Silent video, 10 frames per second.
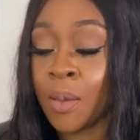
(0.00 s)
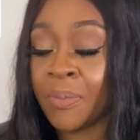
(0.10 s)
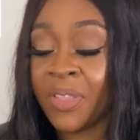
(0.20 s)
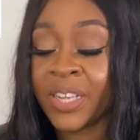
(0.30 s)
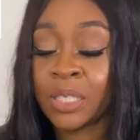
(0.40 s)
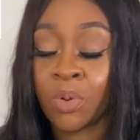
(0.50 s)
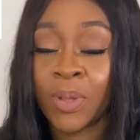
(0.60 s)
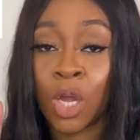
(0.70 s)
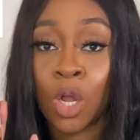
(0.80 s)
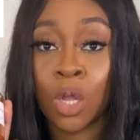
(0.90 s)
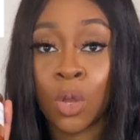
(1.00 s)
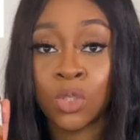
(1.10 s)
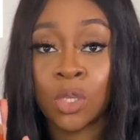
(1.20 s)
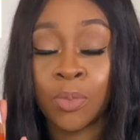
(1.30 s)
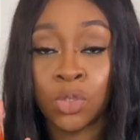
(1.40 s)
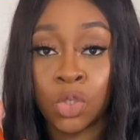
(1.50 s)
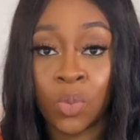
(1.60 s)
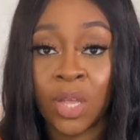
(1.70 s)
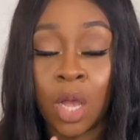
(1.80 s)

but this is probably a close number two when it